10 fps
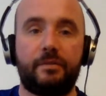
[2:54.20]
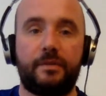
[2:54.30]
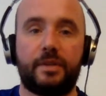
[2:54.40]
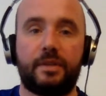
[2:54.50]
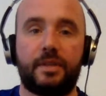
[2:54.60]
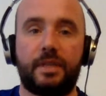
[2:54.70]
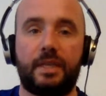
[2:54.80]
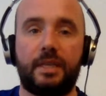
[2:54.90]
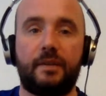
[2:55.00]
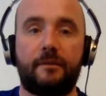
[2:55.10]
Done
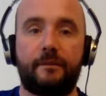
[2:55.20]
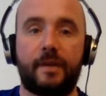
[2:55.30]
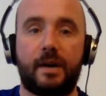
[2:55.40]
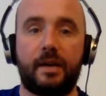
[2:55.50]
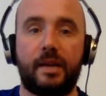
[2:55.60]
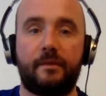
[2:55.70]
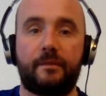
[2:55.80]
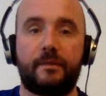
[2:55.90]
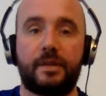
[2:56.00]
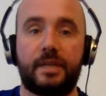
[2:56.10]
the
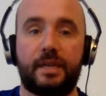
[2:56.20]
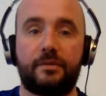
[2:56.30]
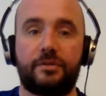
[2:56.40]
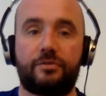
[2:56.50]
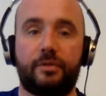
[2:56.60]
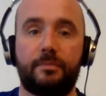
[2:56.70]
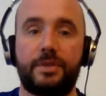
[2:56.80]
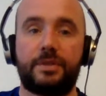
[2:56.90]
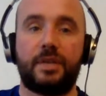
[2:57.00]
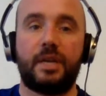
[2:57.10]
5 down
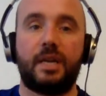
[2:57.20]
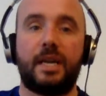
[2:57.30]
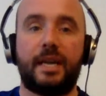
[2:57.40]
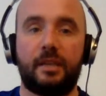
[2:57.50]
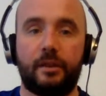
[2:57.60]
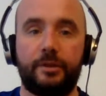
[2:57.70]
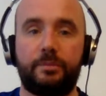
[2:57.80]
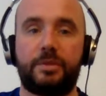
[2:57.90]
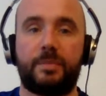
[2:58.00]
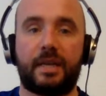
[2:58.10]
strums, it
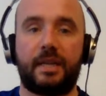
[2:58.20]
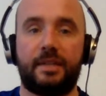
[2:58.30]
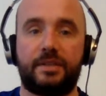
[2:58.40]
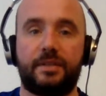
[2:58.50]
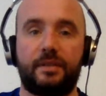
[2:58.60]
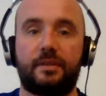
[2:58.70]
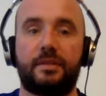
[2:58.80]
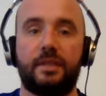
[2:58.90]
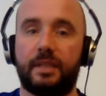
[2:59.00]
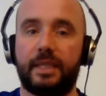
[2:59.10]
loops back into
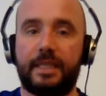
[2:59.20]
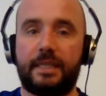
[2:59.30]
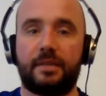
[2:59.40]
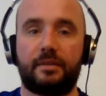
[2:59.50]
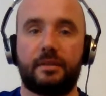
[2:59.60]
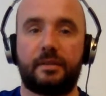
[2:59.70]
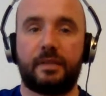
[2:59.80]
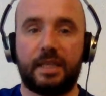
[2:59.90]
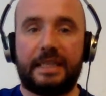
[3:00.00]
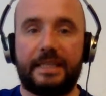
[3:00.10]
the
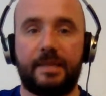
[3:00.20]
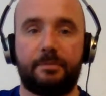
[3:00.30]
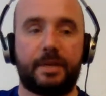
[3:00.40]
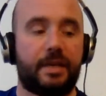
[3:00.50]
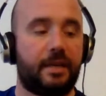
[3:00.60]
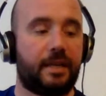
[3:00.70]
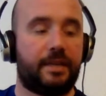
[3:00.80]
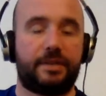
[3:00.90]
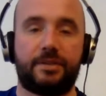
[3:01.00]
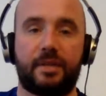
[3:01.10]
lead-in part again, so